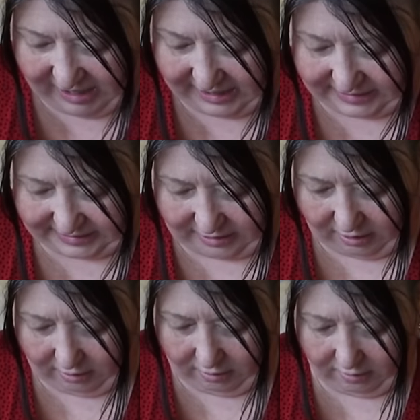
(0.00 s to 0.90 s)
reeds
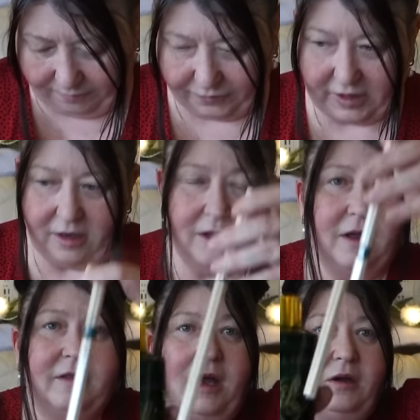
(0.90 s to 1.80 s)
are
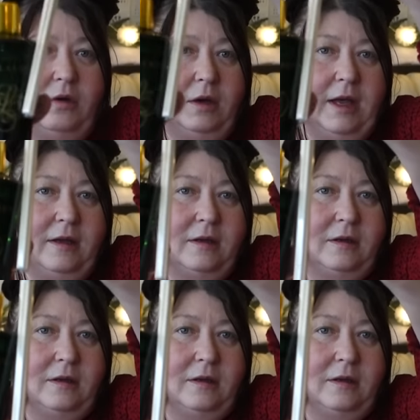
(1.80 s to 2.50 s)
that colour.